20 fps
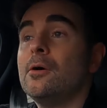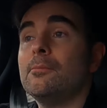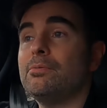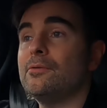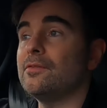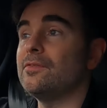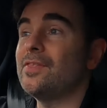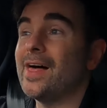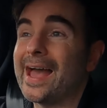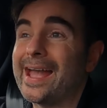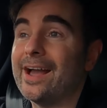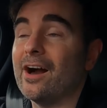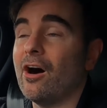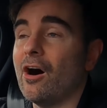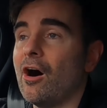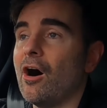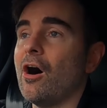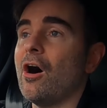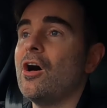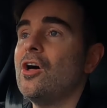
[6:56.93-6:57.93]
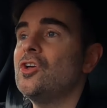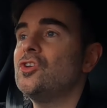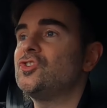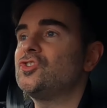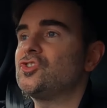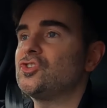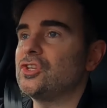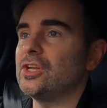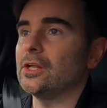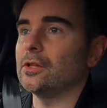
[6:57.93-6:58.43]
but they are
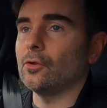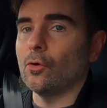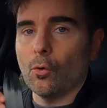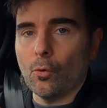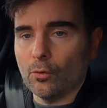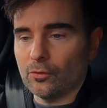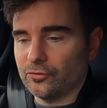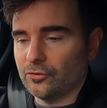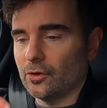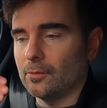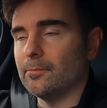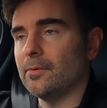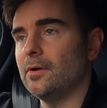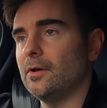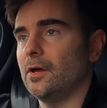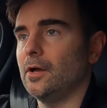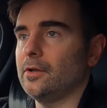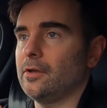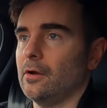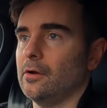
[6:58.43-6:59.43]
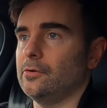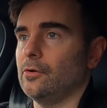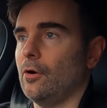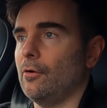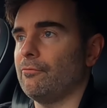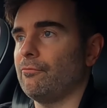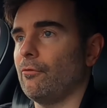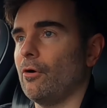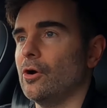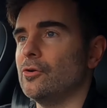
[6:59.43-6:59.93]
still awesome at going
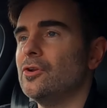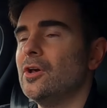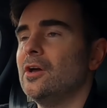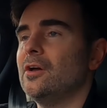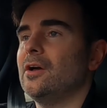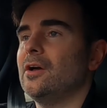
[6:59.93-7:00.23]
off-road.